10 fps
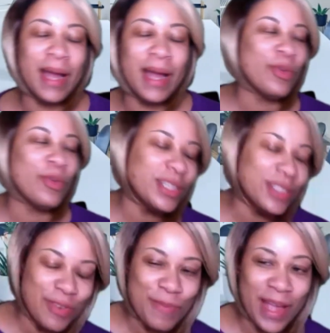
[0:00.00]
my
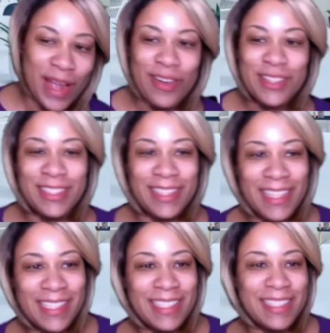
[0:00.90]
wonderful marriage and
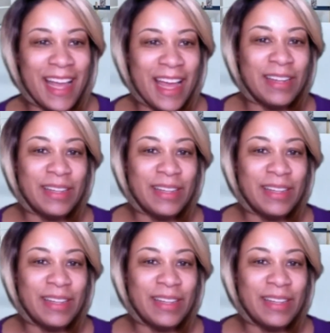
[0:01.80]
this and that,